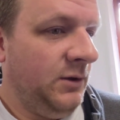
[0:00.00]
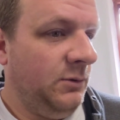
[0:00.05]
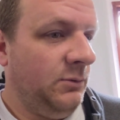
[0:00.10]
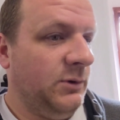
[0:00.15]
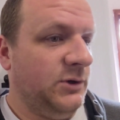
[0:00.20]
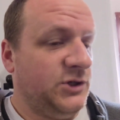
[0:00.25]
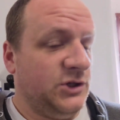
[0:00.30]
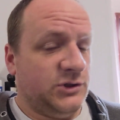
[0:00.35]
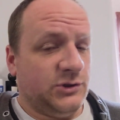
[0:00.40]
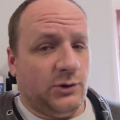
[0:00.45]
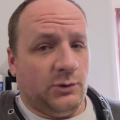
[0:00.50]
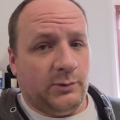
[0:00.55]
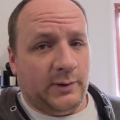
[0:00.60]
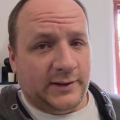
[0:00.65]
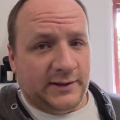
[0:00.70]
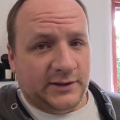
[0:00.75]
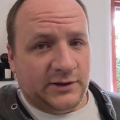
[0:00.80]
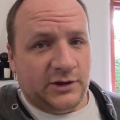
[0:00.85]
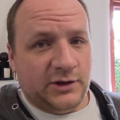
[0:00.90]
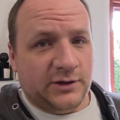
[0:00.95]
which is all
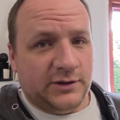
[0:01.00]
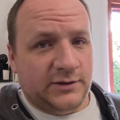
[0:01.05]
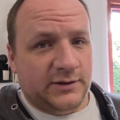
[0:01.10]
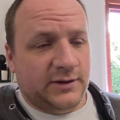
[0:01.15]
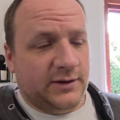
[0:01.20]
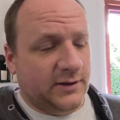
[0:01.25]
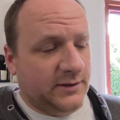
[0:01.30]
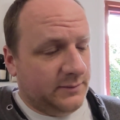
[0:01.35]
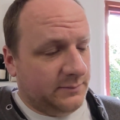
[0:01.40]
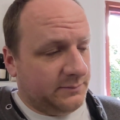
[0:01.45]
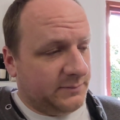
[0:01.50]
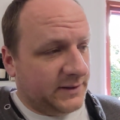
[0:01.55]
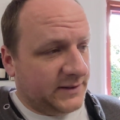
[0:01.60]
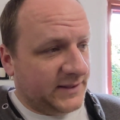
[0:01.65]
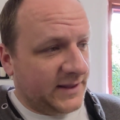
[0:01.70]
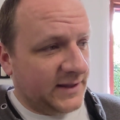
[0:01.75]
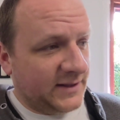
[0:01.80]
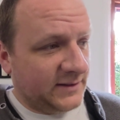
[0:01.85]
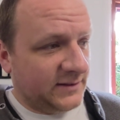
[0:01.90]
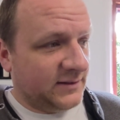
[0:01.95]
well and good. But
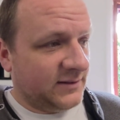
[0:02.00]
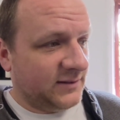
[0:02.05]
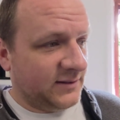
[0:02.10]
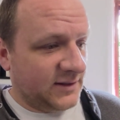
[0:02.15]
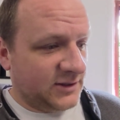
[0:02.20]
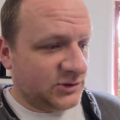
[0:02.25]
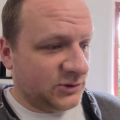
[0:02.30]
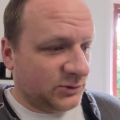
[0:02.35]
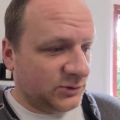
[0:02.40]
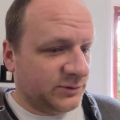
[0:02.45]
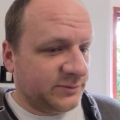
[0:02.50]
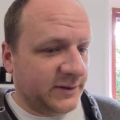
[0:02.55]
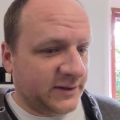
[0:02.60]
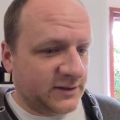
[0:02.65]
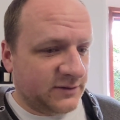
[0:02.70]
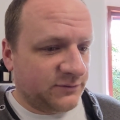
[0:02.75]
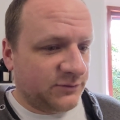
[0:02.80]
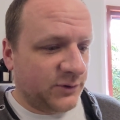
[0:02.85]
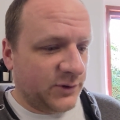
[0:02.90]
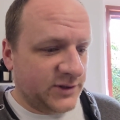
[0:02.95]
then this
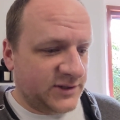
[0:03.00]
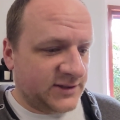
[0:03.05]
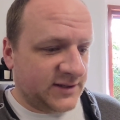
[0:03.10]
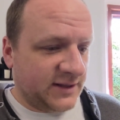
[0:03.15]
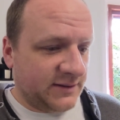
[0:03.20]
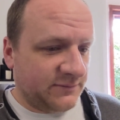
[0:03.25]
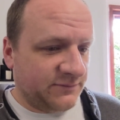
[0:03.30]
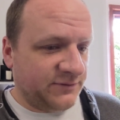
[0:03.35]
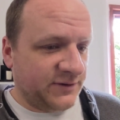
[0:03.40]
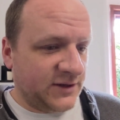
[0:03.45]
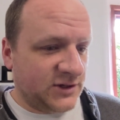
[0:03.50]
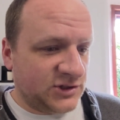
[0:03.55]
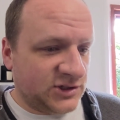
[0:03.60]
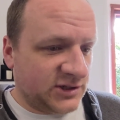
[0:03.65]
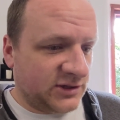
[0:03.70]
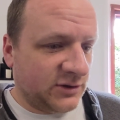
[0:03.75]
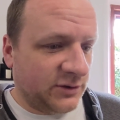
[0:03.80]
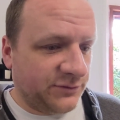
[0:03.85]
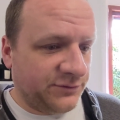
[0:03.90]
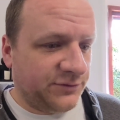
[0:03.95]
automated voice then
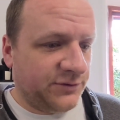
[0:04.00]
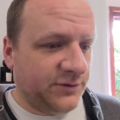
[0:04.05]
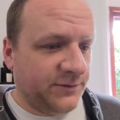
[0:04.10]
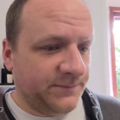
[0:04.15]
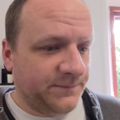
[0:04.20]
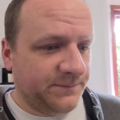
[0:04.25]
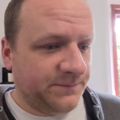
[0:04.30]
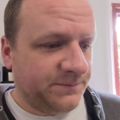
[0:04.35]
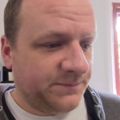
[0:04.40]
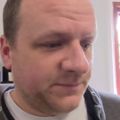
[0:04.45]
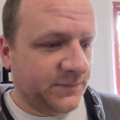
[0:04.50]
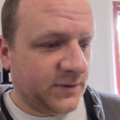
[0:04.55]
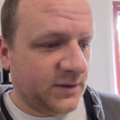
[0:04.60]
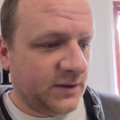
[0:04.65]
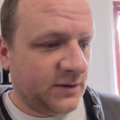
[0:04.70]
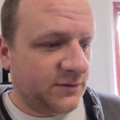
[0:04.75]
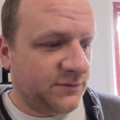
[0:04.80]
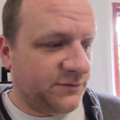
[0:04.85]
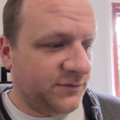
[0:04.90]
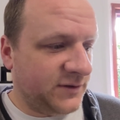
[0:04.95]
finishes off
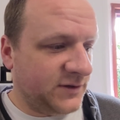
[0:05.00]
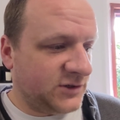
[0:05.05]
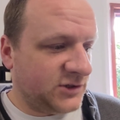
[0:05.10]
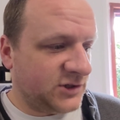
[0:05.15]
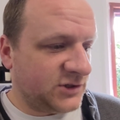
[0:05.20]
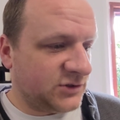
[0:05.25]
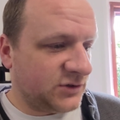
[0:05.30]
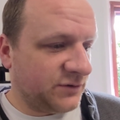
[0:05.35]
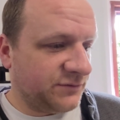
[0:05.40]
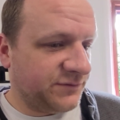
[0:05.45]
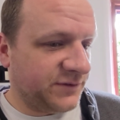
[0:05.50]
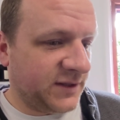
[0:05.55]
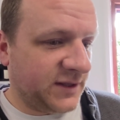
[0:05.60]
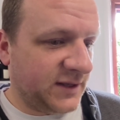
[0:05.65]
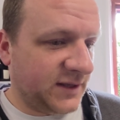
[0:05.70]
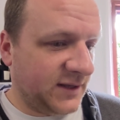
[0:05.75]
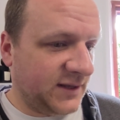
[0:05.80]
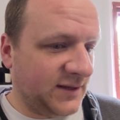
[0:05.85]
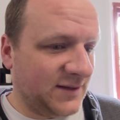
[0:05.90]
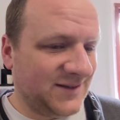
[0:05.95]

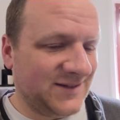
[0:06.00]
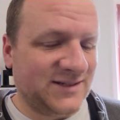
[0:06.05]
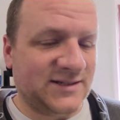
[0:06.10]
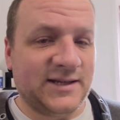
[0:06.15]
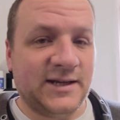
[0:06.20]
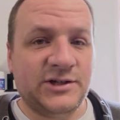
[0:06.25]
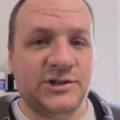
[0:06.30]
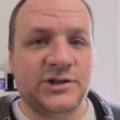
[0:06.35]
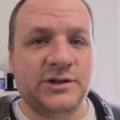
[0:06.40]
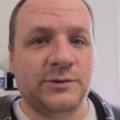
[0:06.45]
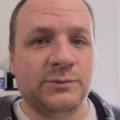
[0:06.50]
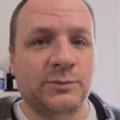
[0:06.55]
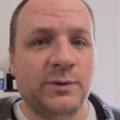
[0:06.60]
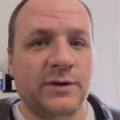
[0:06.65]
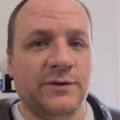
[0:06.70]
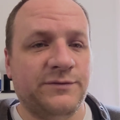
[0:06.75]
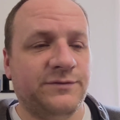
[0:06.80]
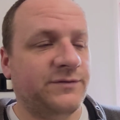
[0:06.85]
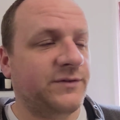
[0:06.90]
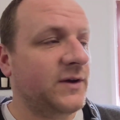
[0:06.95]
the session
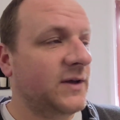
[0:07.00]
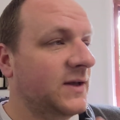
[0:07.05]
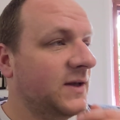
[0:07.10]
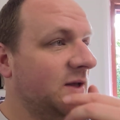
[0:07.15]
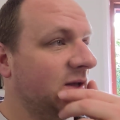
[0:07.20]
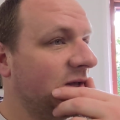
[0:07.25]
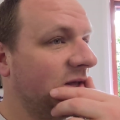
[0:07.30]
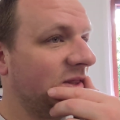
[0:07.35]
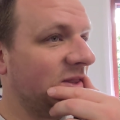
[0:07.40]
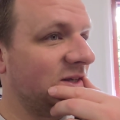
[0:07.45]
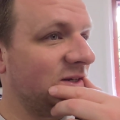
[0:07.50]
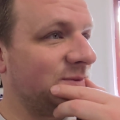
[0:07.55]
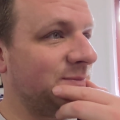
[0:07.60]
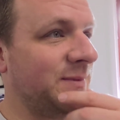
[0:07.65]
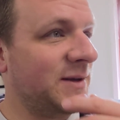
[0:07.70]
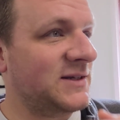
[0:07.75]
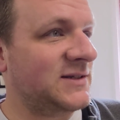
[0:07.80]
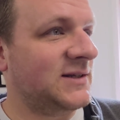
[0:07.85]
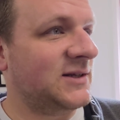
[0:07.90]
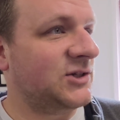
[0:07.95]
with this
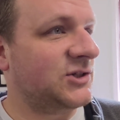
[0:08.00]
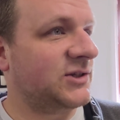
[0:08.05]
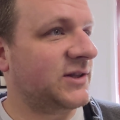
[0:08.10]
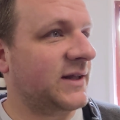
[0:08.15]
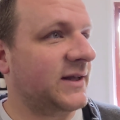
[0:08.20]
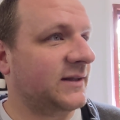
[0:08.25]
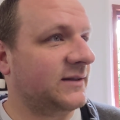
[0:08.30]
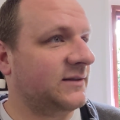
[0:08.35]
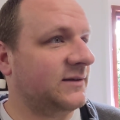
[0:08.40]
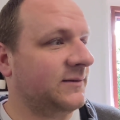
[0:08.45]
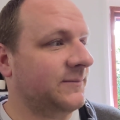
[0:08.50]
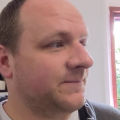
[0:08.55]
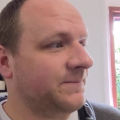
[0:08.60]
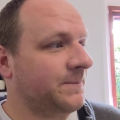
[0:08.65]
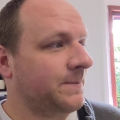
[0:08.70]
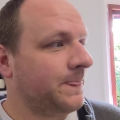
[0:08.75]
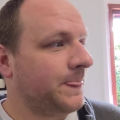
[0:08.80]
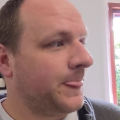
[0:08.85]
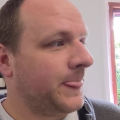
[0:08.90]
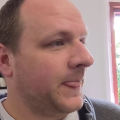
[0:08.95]
message that
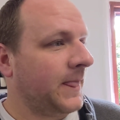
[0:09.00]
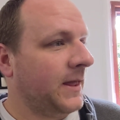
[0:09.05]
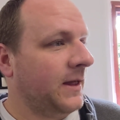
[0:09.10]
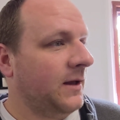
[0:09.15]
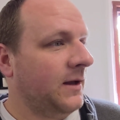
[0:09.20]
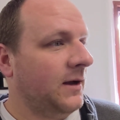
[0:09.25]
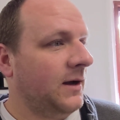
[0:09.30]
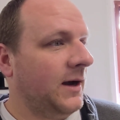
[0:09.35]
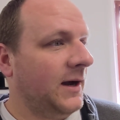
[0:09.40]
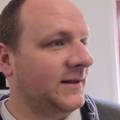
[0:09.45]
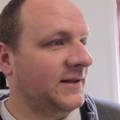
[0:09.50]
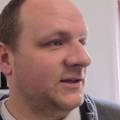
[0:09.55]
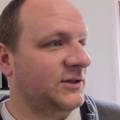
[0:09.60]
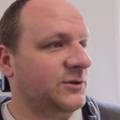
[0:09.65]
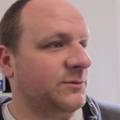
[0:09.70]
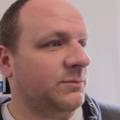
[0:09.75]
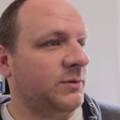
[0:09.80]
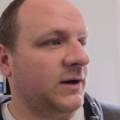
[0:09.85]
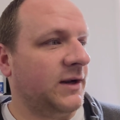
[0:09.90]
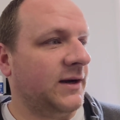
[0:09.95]
I need
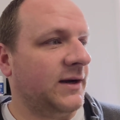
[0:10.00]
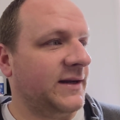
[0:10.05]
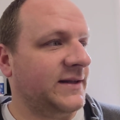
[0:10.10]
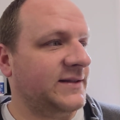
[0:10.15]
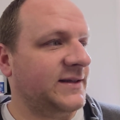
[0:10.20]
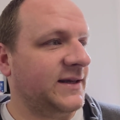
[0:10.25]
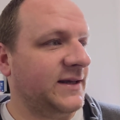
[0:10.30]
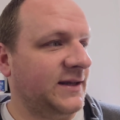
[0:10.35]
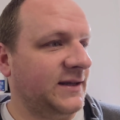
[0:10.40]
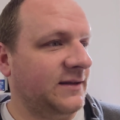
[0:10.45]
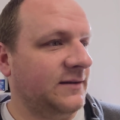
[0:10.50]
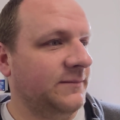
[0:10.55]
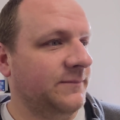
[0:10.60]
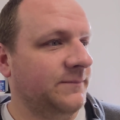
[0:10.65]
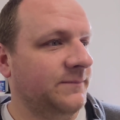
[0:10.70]
to bring ID.